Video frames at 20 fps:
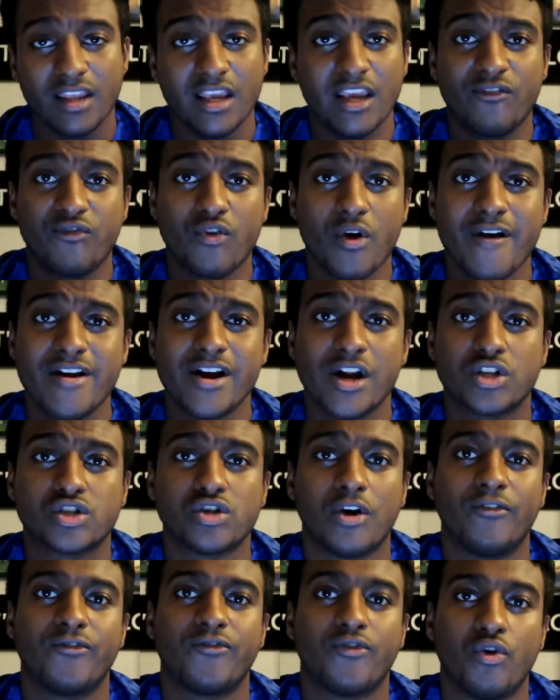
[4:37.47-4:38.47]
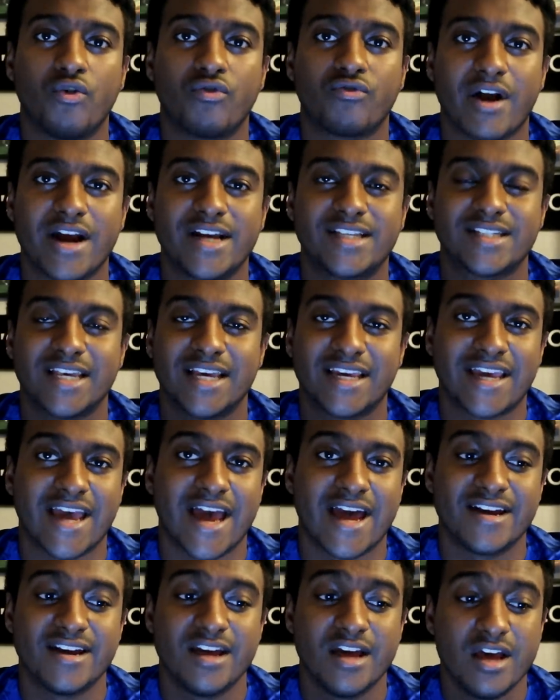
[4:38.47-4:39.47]
If we're in a top four race
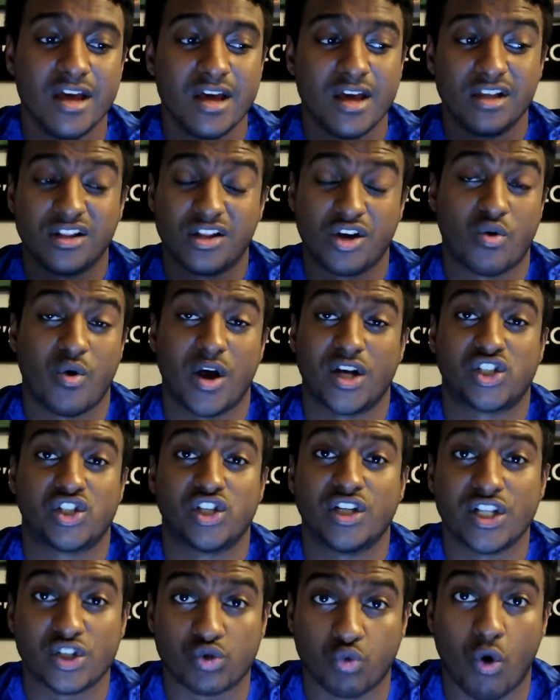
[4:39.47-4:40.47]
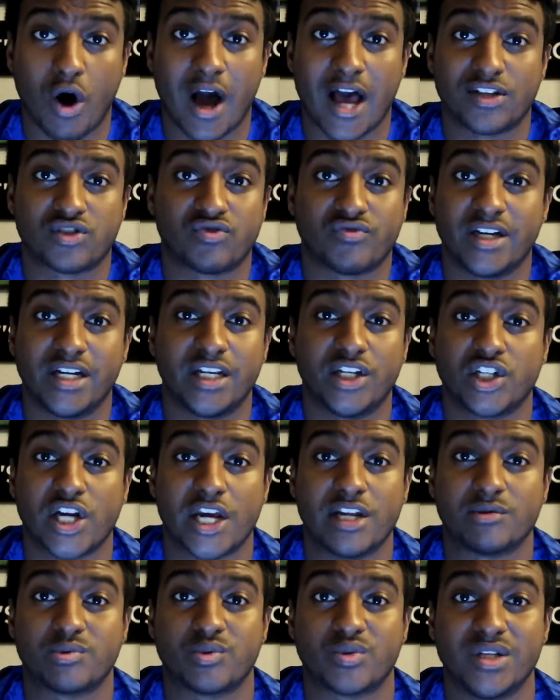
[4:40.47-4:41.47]
again, the question is what has really
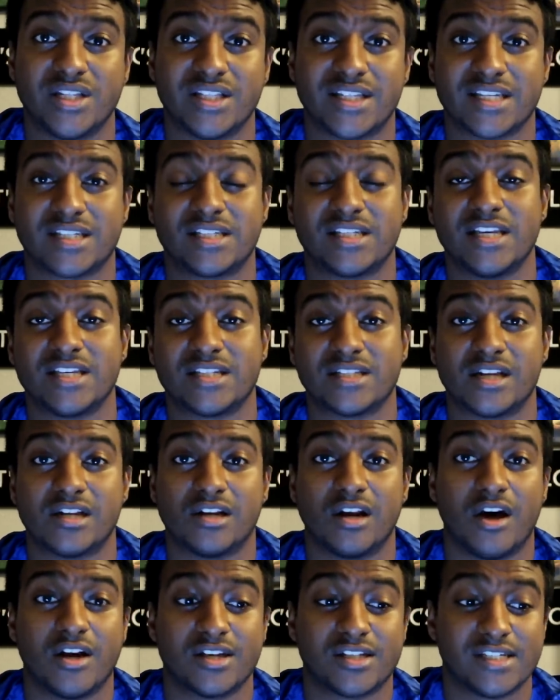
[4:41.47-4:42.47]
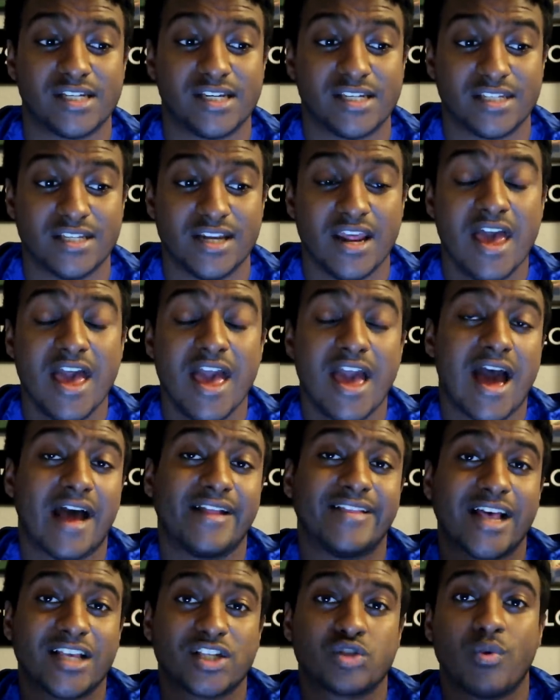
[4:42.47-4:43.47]
changed between this season and last season?
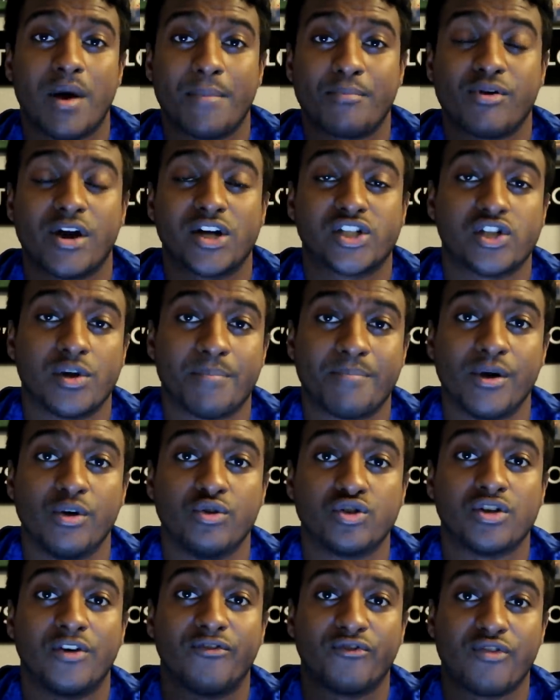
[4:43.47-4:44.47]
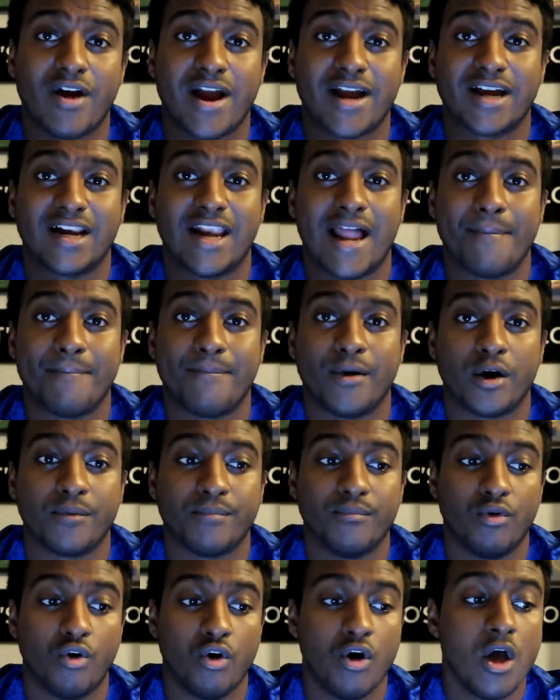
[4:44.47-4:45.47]
And that's where pressure builds on Frank
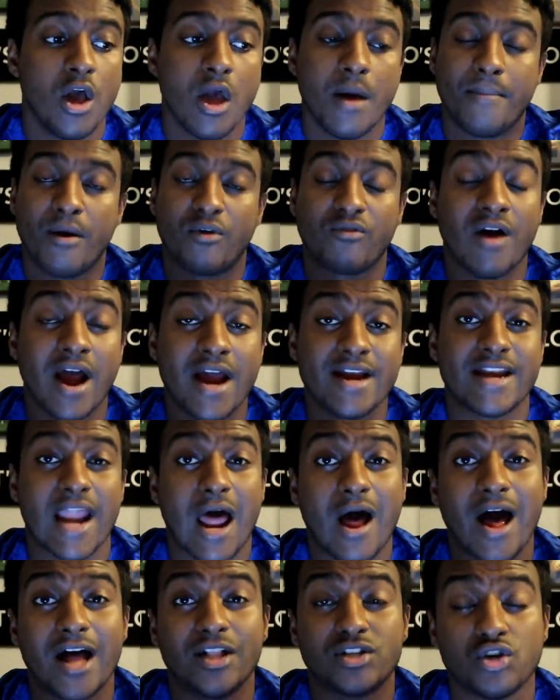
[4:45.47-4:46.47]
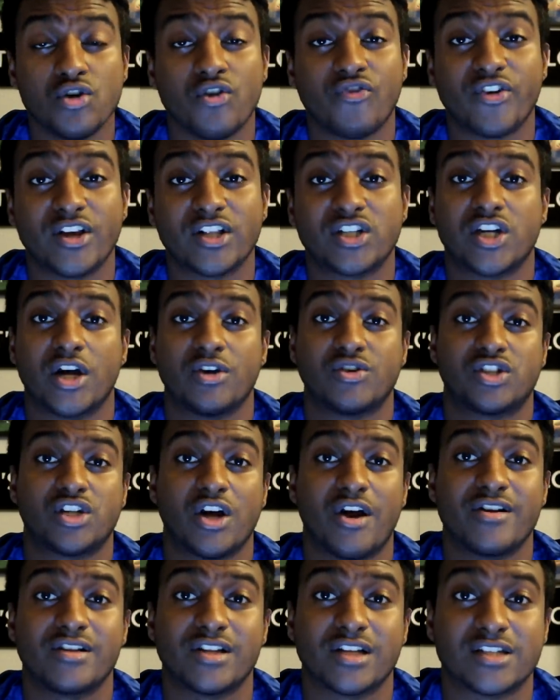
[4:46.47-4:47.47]
Lampard more. But right now, I do think
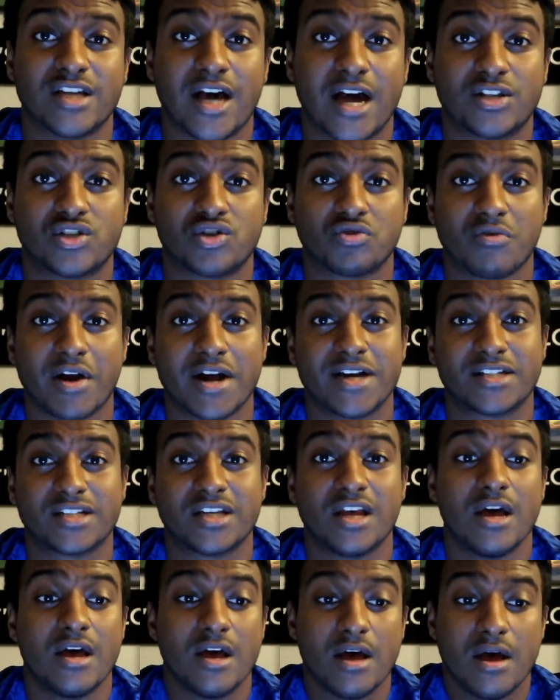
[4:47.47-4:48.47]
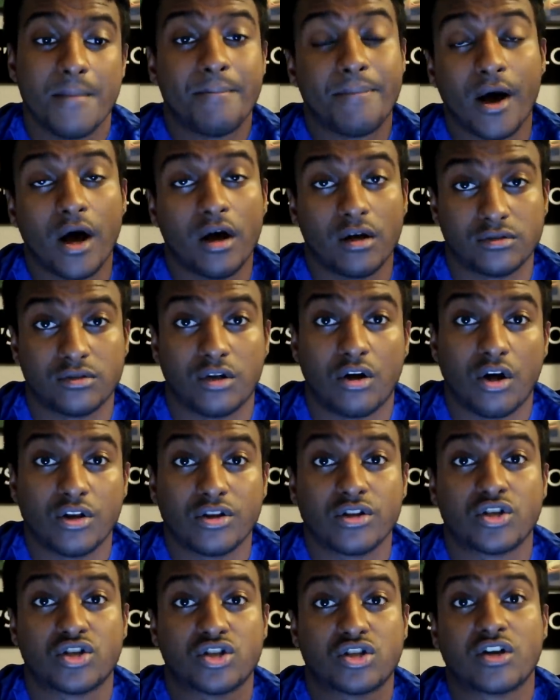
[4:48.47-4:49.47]
Chelsea are in the title race. But
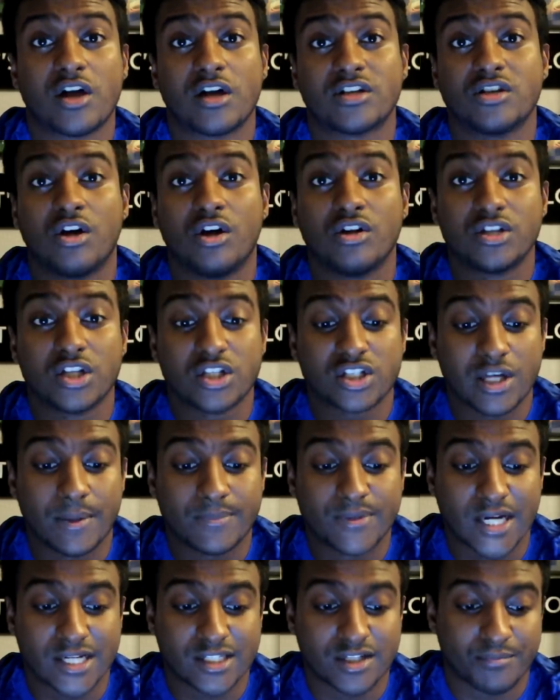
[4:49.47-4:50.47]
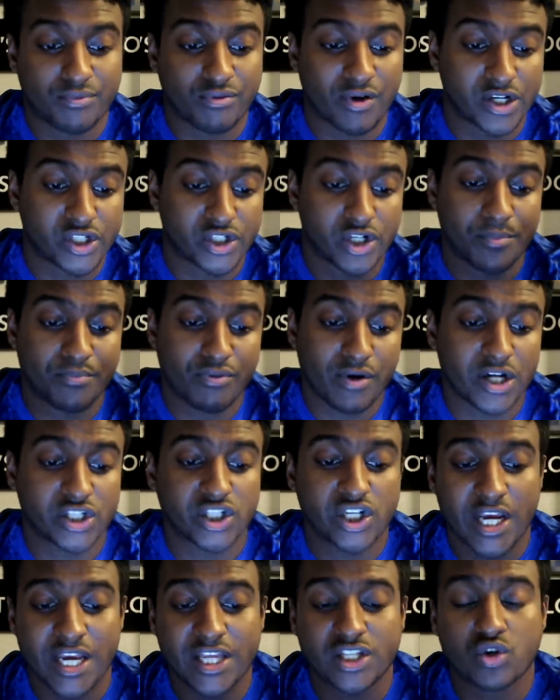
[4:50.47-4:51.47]
on the subject of pressure,
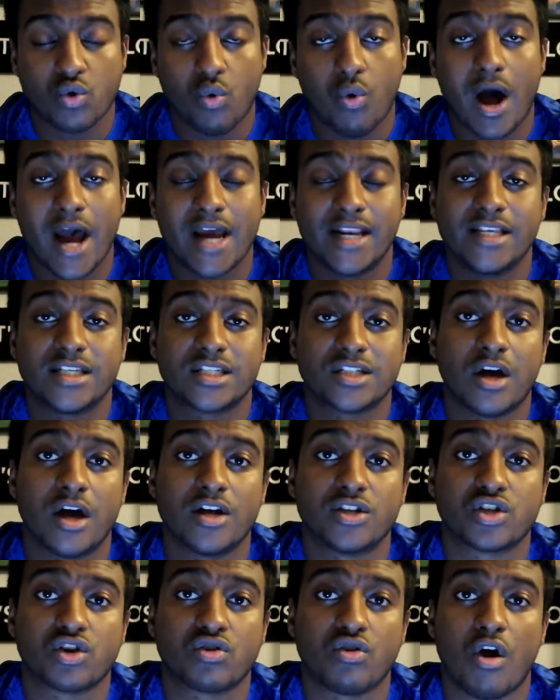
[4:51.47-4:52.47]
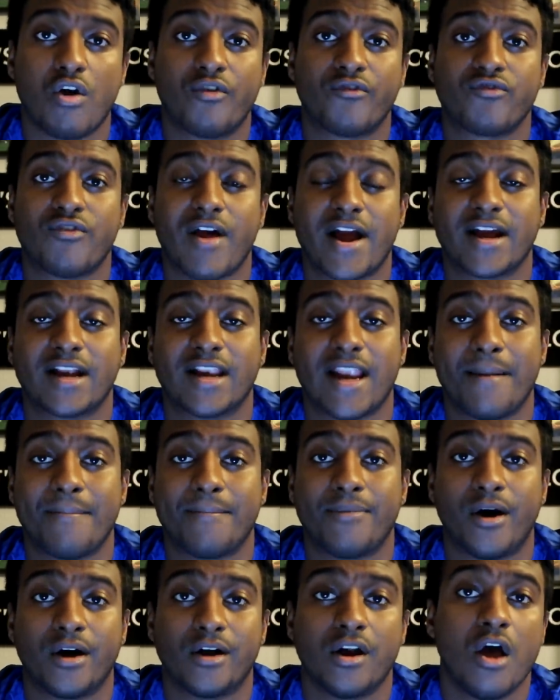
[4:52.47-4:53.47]
pressure is quietly starting to grow on Frank
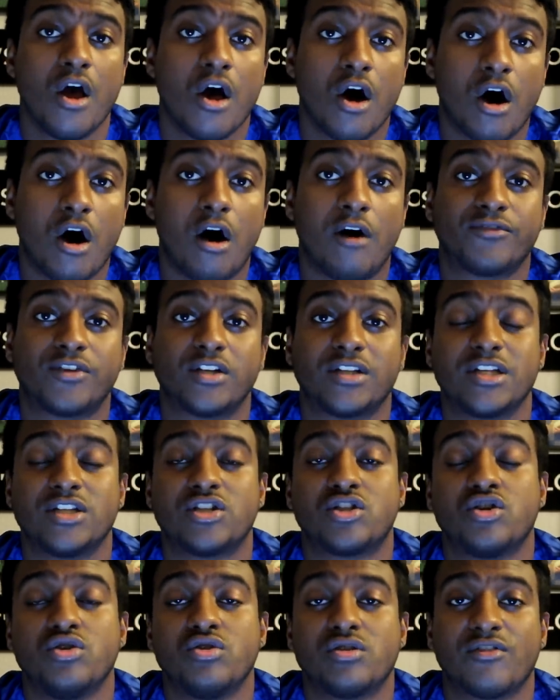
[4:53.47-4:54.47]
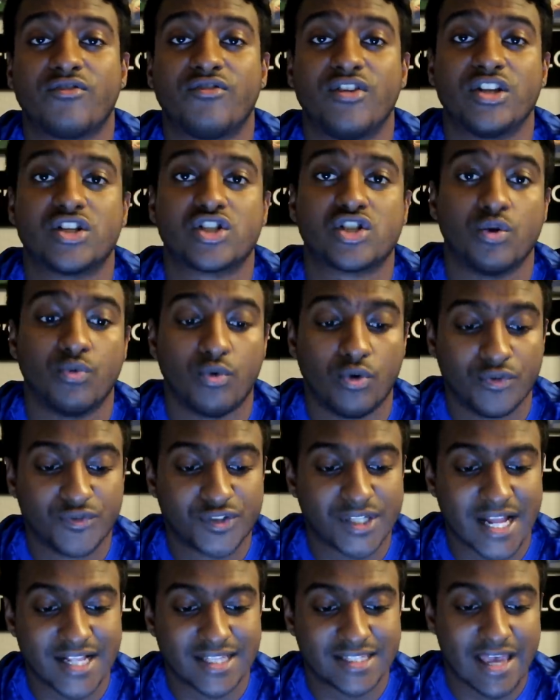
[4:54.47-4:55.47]
Lampard after these two defeats to
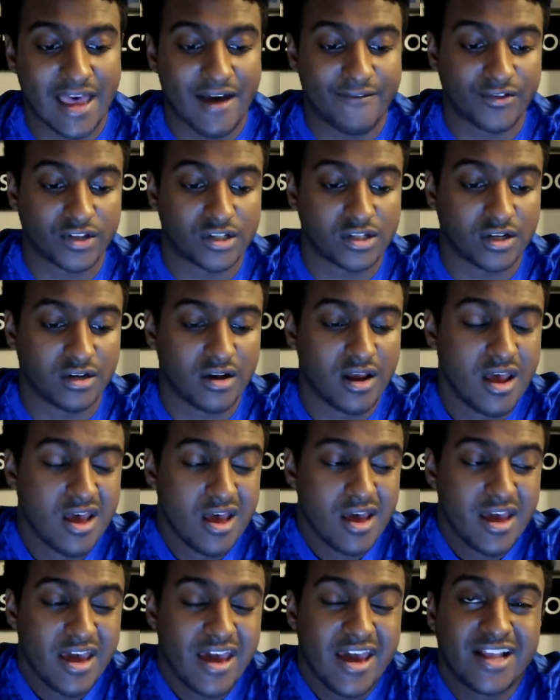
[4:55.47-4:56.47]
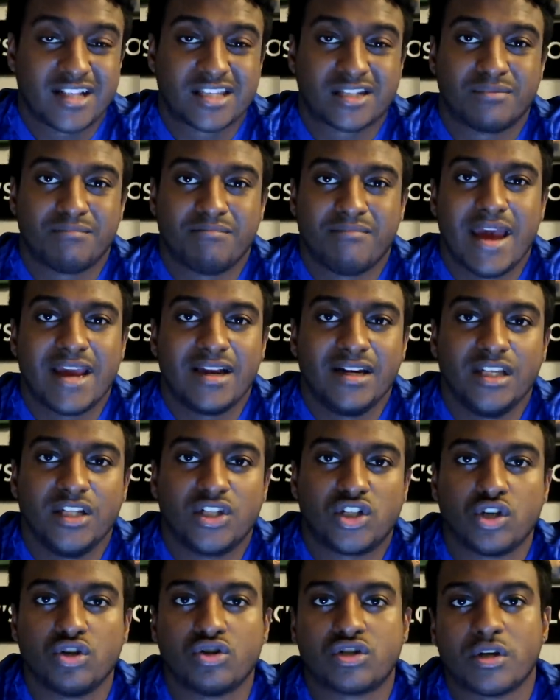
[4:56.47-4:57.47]
Wolves and to Everton. It's mainly
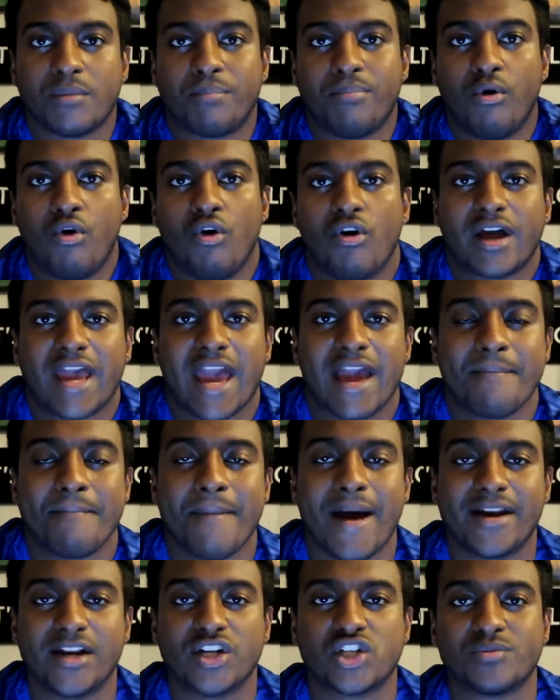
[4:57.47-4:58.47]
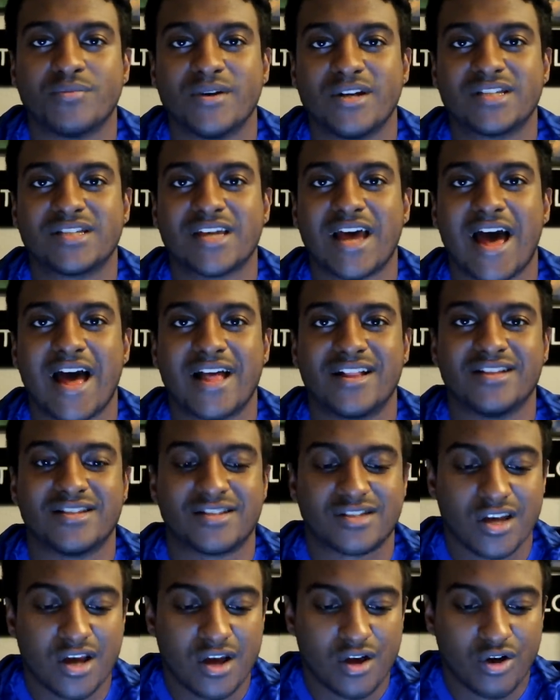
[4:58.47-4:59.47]
due to poor game management and